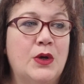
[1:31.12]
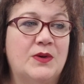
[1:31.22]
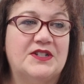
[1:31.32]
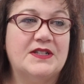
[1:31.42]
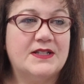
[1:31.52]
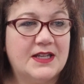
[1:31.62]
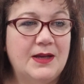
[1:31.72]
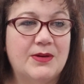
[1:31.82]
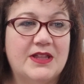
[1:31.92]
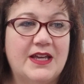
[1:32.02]
which in the
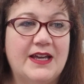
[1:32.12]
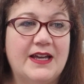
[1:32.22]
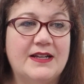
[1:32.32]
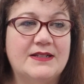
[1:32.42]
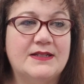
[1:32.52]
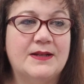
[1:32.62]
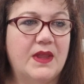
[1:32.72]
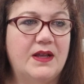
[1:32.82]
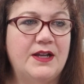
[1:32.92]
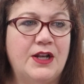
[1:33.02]
scheme of things,
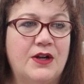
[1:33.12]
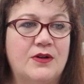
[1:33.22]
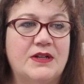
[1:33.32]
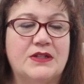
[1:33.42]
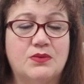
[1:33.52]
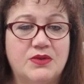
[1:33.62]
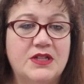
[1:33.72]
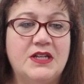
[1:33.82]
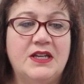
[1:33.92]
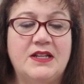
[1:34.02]
you know, it's
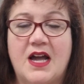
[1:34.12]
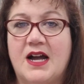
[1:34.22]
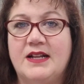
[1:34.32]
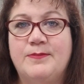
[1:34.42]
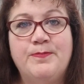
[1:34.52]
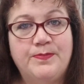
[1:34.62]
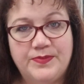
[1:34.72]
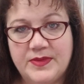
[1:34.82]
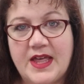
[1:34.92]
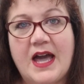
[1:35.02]
really not
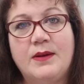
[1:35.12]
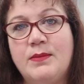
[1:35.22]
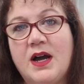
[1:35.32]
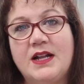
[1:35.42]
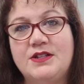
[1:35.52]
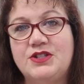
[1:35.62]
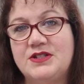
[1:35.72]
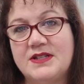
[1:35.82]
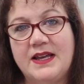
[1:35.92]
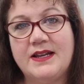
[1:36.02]
that much.
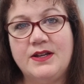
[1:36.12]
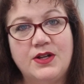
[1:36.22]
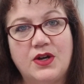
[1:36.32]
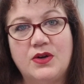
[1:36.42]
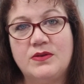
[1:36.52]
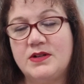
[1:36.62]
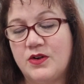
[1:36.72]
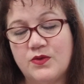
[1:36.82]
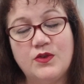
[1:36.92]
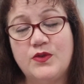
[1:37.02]
It's like, you know, a
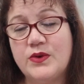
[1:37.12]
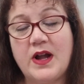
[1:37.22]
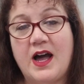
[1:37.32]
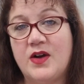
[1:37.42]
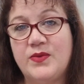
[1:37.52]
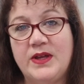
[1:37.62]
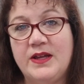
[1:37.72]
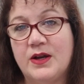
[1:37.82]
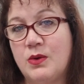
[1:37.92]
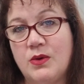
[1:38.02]
frou-frou
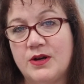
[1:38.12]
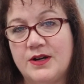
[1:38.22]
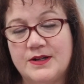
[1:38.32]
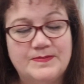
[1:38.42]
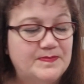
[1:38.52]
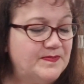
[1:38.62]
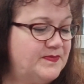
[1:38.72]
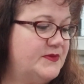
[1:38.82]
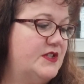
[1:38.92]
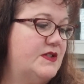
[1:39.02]
coffee a quarter.
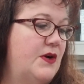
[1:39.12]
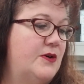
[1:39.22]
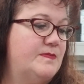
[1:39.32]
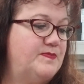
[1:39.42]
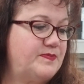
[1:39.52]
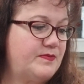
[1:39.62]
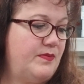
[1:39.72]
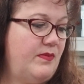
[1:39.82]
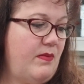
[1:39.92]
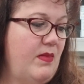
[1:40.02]
So,
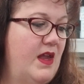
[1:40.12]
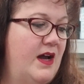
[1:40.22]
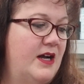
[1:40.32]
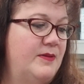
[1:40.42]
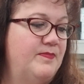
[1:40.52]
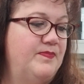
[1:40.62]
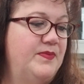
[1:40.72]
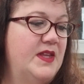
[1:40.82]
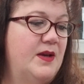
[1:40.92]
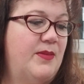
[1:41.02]
um,
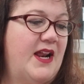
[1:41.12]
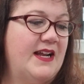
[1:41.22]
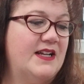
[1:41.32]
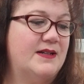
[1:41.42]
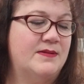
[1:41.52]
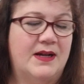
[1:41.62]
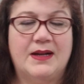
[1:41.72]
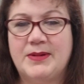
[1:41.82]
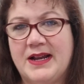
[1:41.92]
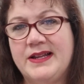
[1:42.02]
but I,
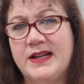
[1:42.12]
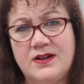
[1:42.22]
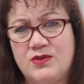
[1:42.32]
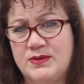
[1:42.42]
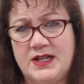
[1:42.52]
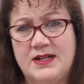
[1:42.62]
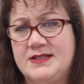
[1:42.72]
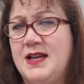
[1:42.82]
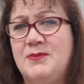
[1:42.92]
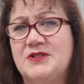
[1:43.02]
I'm kind of getting overdone on
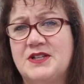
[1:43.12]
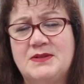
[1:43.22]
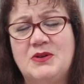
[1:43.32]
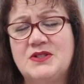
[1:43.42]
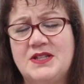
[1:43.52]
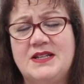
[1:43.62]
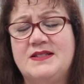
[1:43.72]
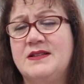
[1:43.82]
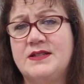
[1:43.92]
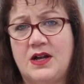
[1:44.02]
samples because most of
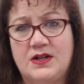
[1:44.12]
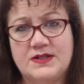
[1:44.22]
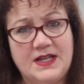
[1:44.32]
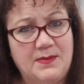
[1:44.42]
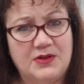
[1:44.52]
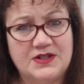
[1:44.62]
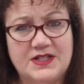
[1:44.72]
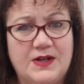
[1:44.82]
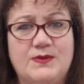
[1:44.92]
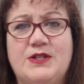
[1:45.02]
this is all sampler
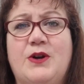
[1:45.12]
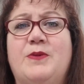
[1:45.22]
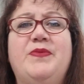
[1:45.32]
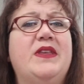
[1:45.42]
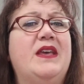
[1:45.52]
stuff. So,